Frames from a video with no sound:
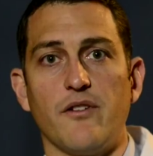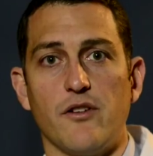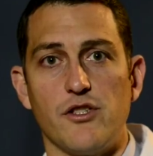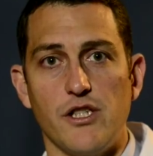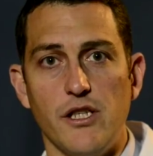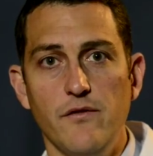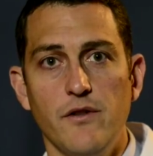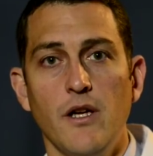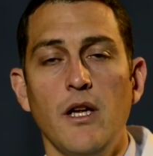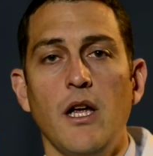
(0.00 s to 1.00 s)
is
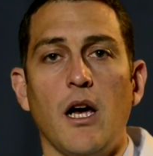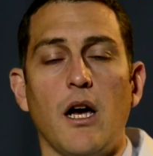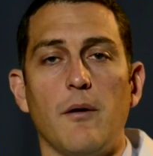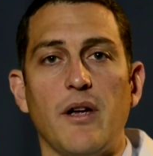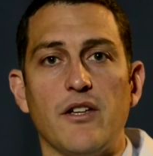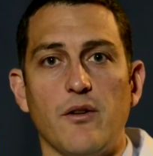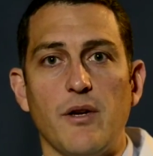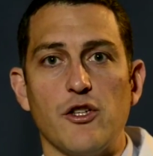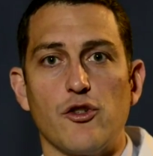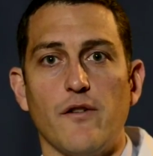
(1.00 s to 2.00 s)
achieved um, and to
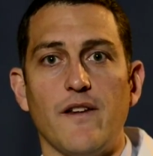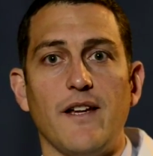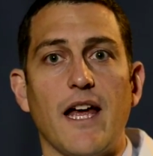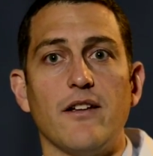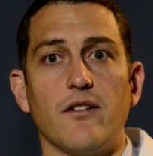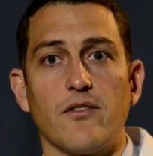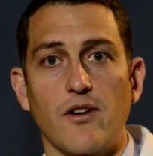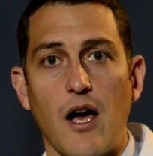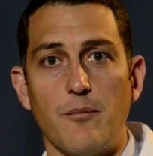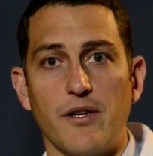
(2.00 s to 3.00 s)
make sure that the
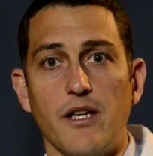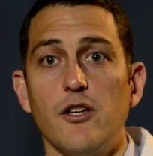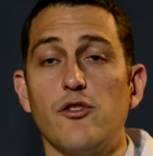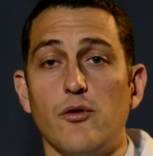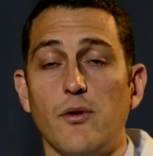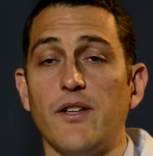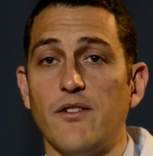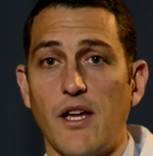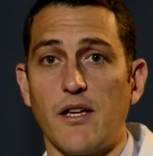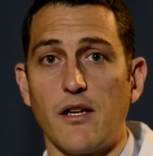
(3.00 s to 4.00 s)
endoscopic issue is
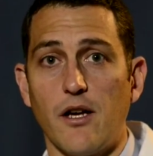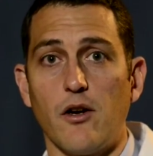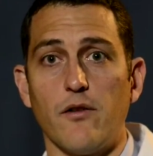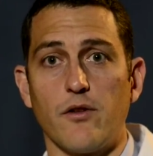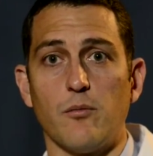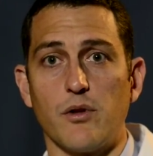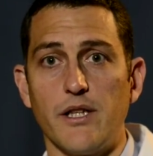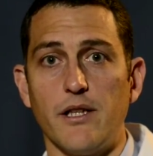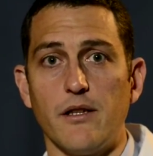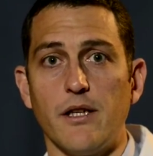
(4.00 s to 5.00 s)
taken care of
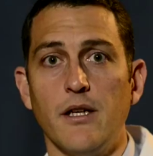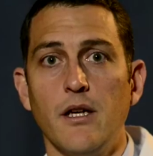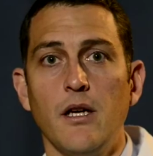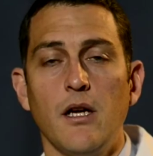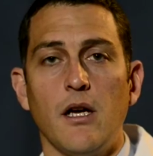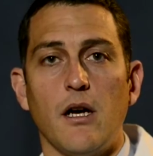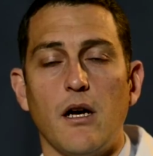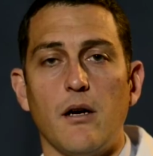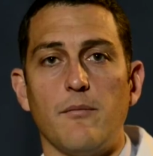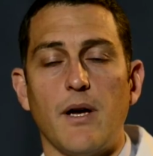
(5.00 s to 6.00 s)
completely.
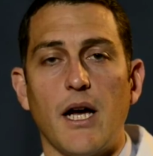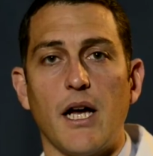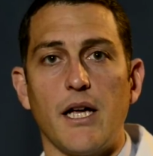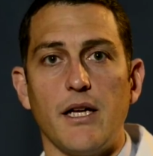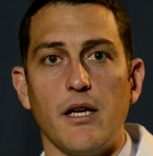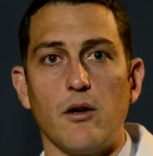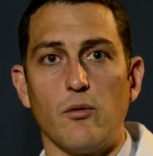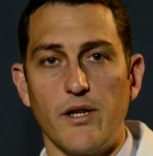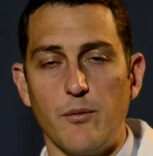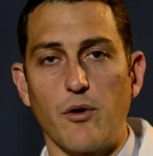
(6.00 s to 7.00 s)
Um, I
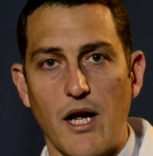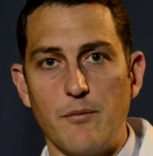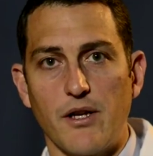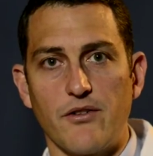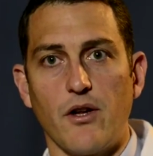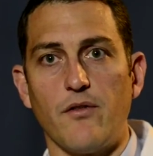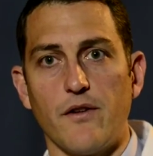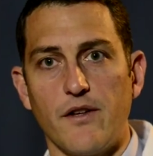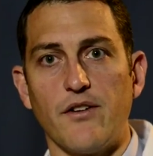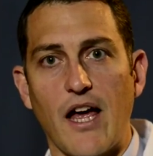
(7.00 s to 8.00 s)
really pride myself
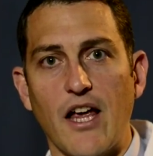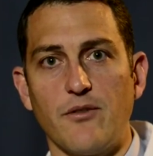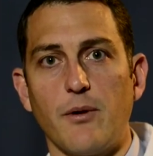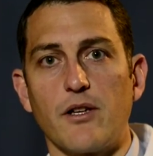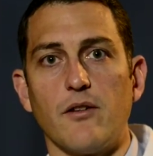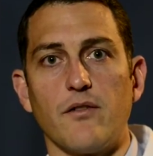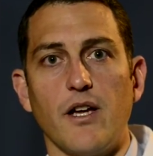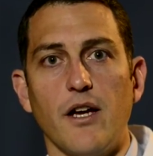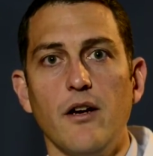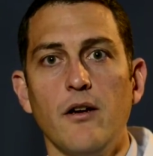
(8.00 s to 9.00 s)
on this aspect of
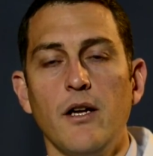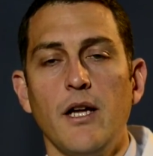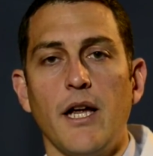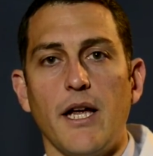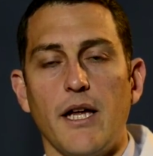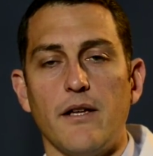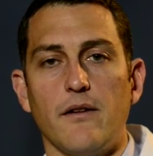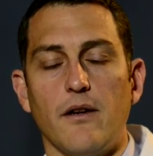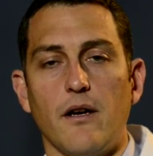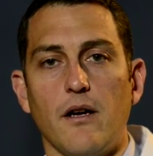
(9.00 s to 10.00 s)
care
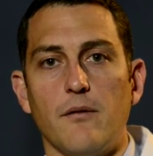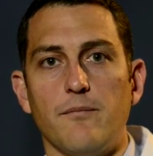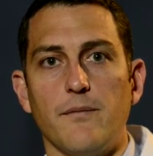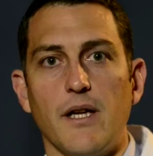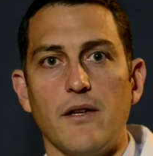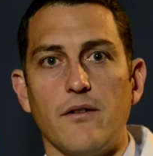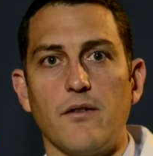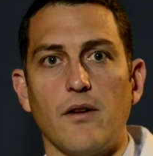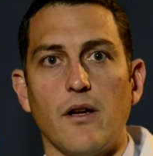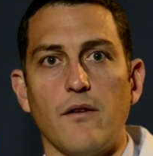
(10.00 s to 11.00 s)
and um,
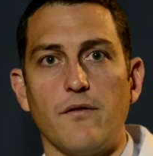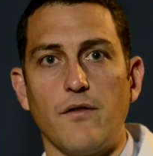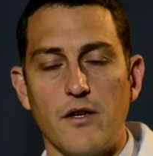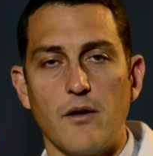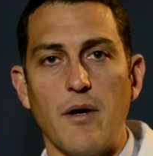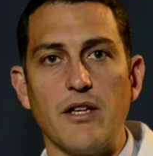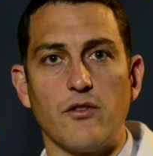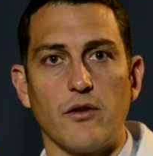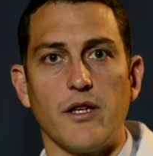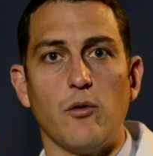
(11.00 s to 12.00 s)
it's uh,
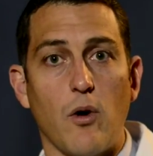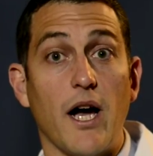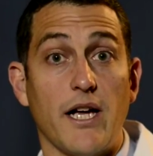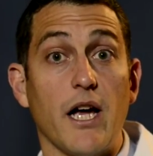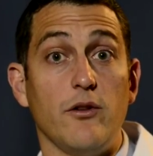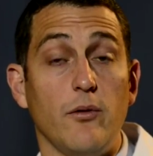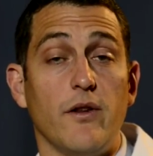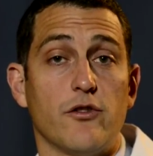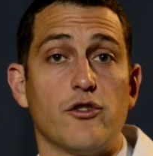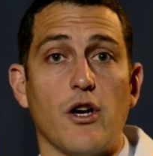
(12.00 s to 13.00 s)
fundamentally why I do
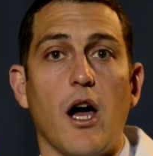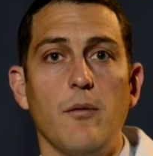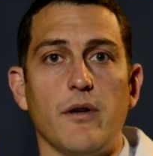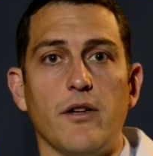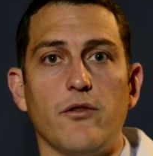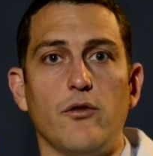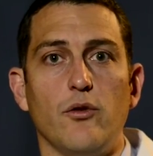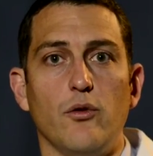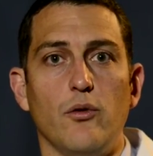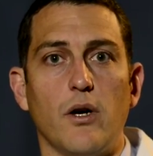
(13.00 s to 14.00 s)
this job is
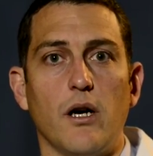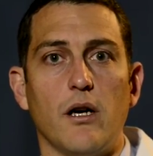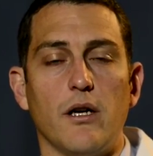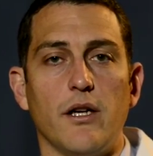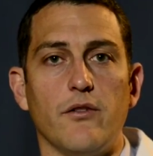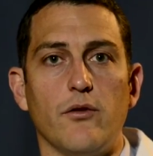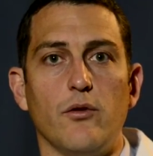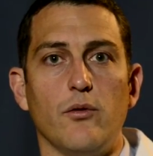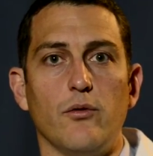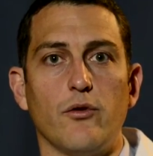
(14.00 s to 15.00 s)
to, uh, is
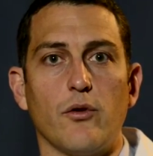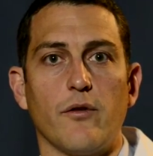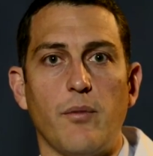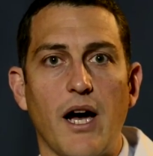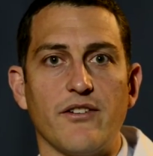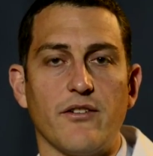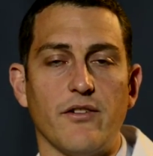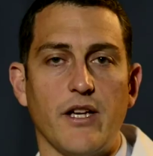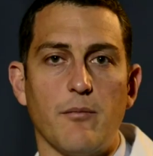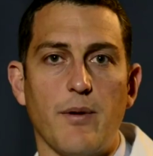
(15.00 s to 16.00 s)
to sort of
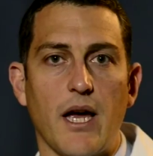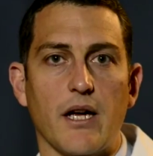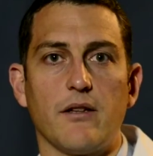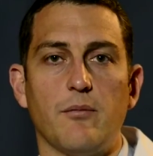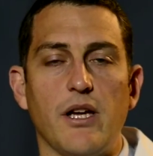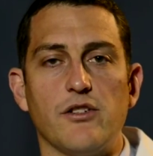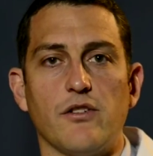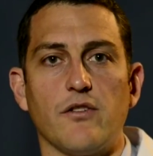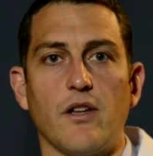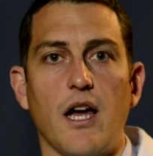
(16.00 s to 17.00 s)
positively impact
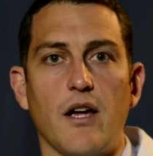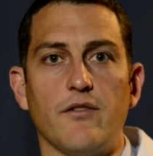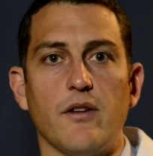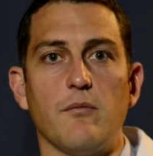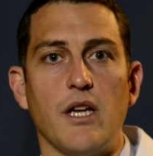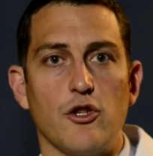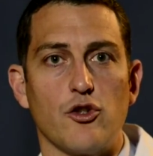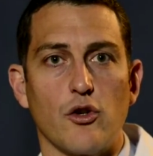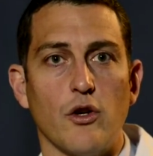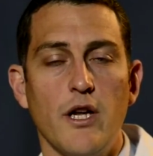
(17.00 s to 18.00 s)
patients' lives and make
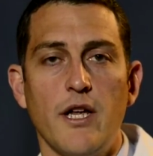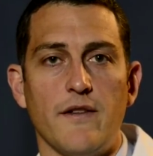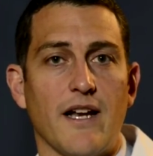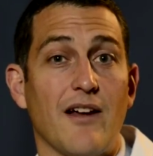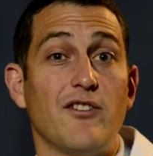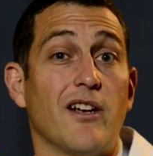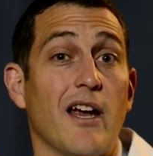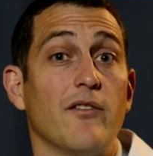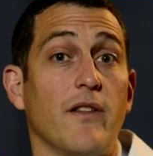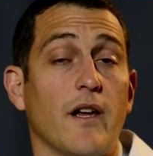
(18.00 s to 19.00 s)
sure that I've done
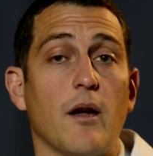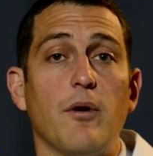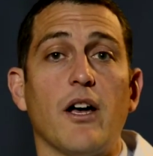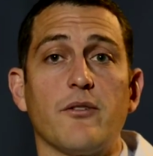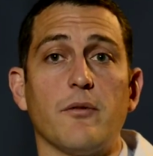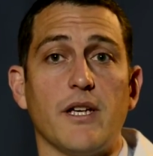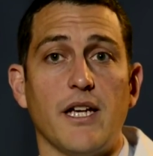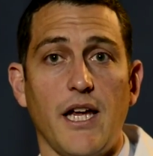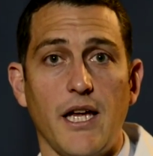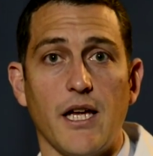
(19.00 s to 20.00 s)
everything I possibly
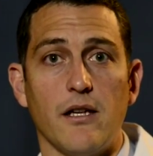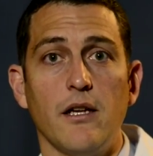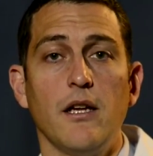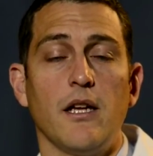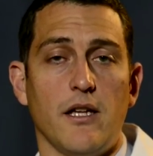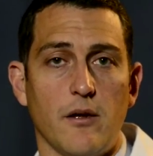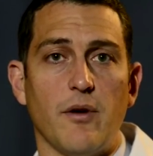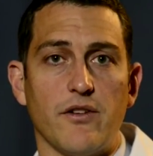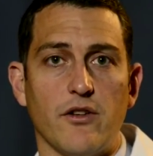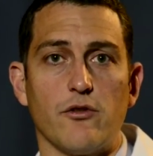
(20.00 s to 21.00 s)
can in the
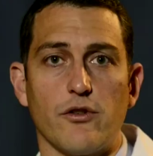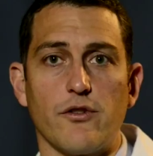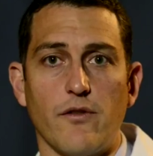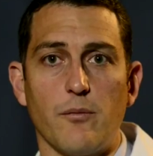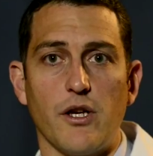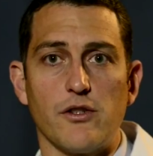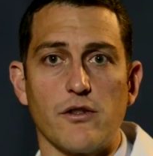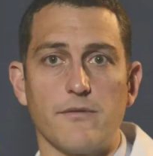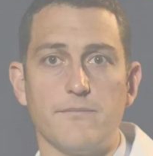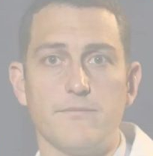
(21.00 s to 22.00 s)
best interest of the patient.